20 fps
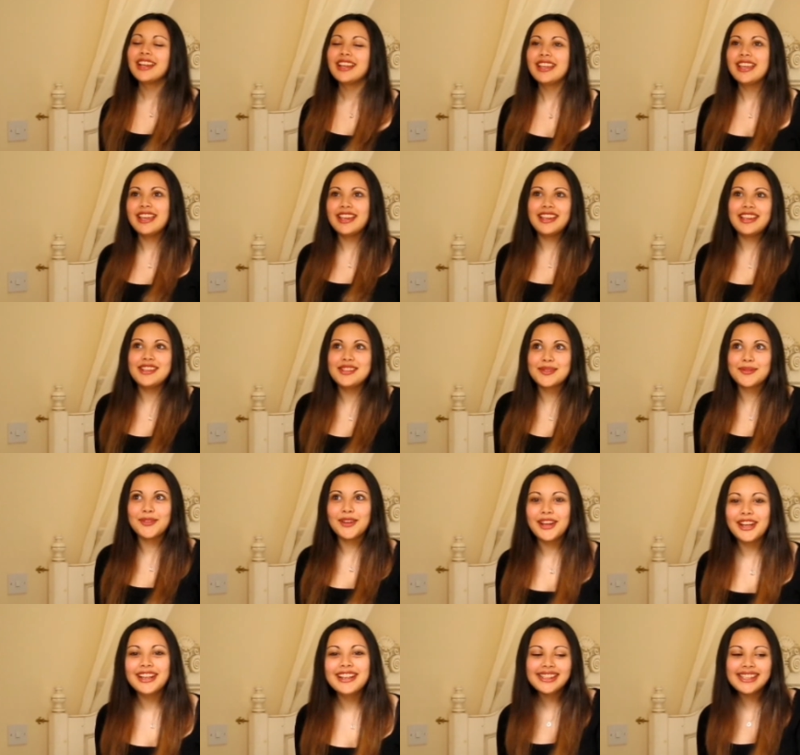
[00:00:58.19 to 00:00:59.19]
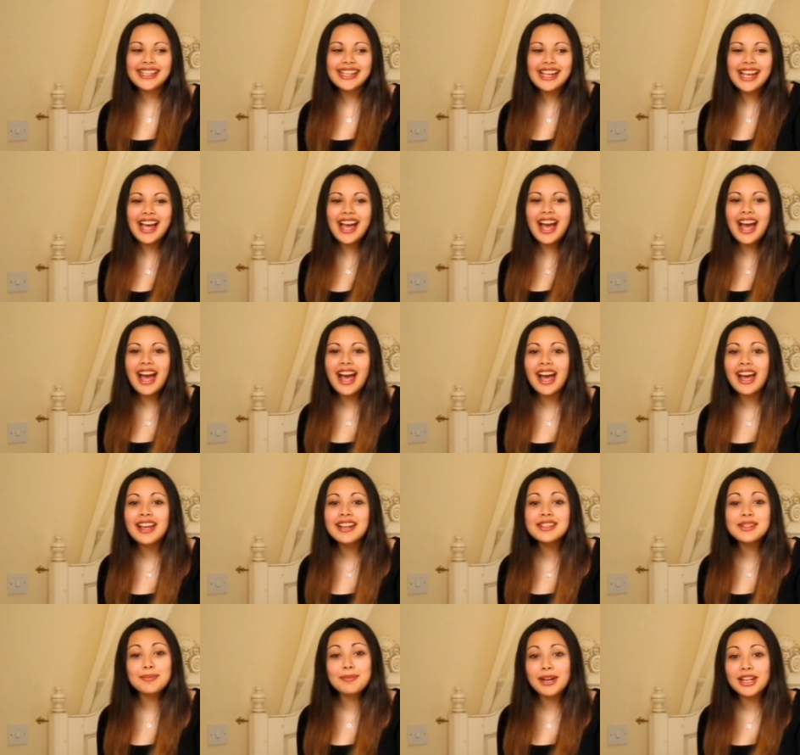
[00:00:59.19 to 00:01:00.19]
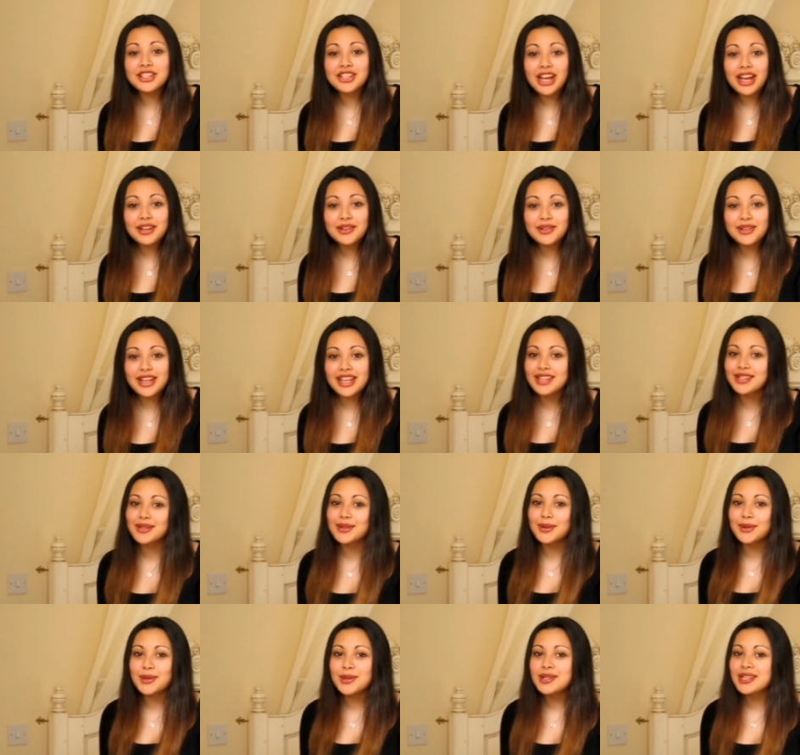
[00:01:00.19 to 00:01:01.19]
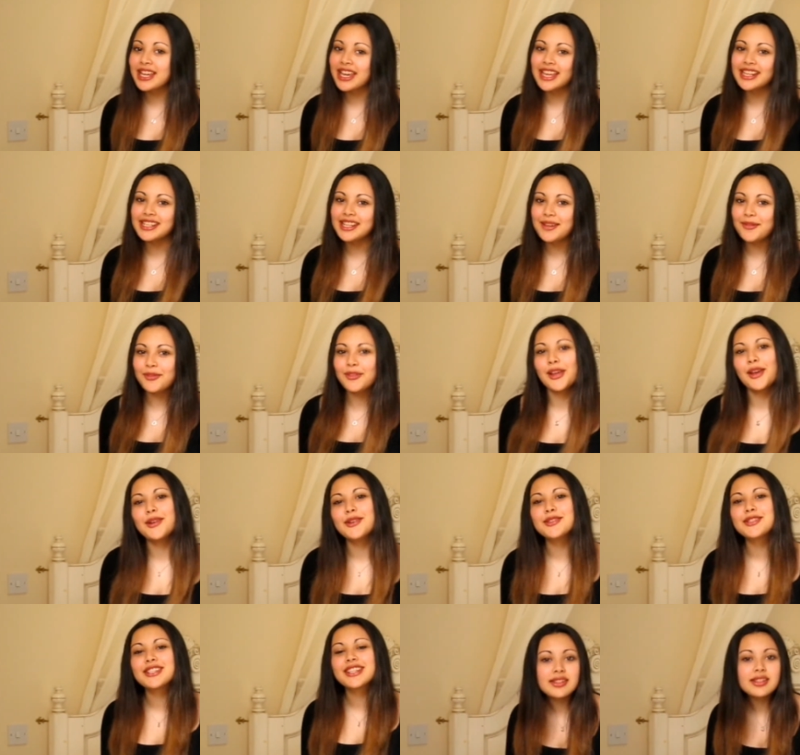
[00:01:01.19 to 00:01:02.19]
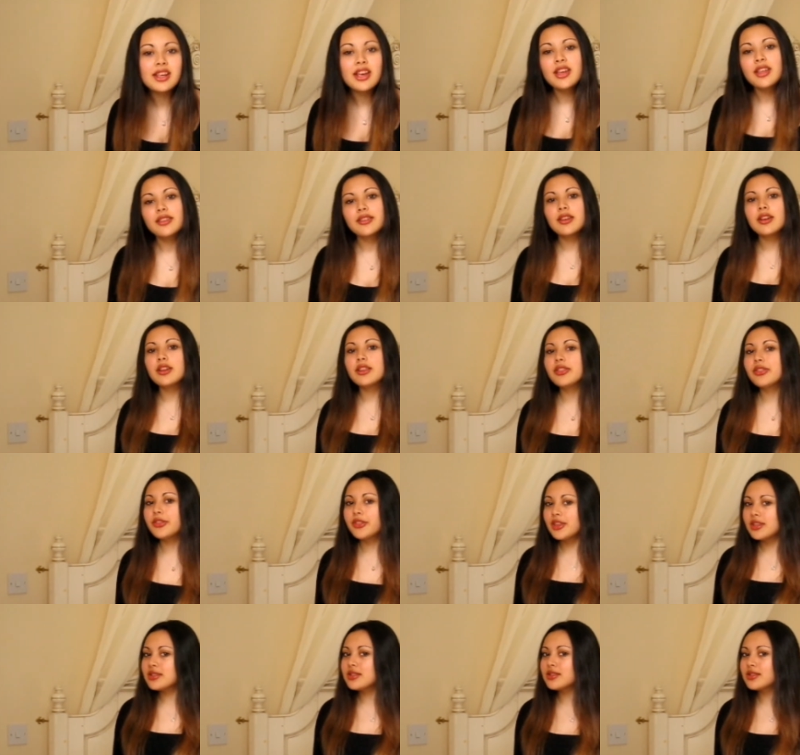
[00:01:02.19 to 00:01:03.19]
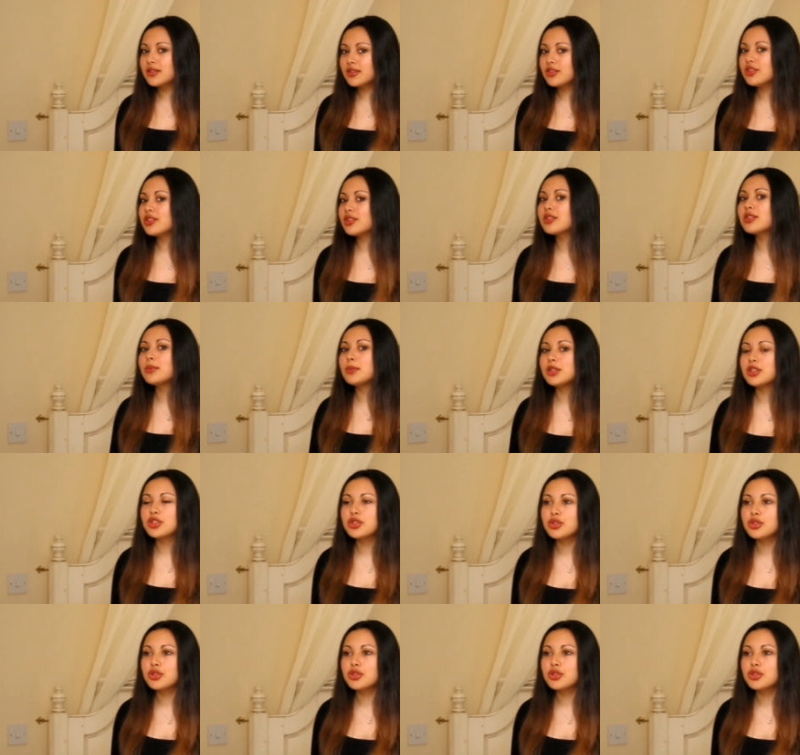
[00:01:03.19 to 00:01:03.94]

Kiki's fine. And my channel is called Kitty Float. But this is just going to be a